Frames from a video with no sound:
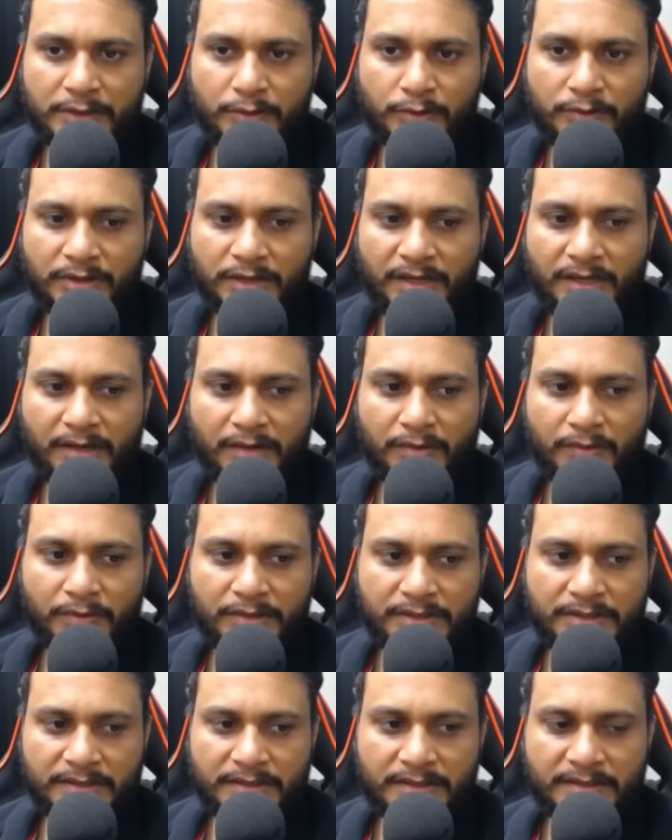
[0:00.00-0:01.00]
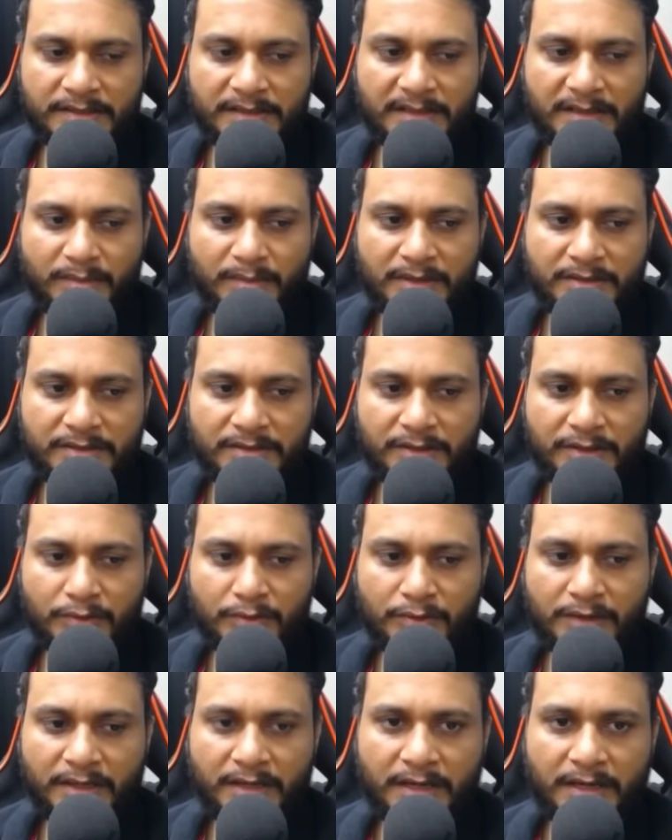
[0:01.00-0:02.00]
to 3, which is the same as the
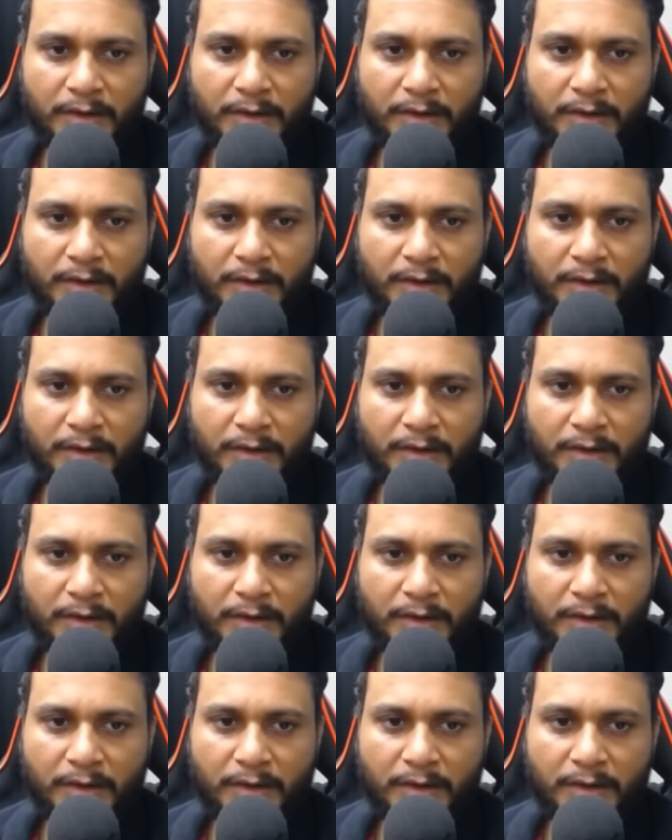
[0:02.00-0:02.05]
unique